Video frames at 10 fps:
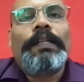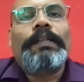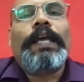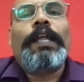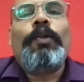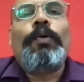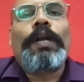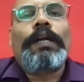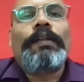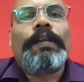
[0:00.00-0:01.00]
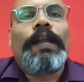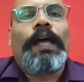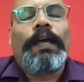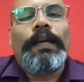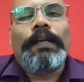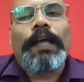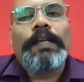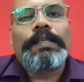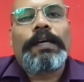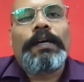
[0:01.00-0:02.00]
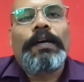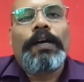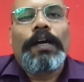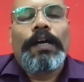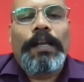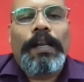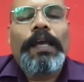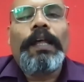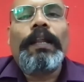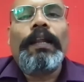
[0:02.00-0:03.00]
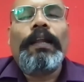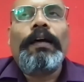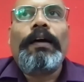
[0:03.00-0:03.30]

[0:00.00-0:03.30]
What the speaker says: They looked at it as a real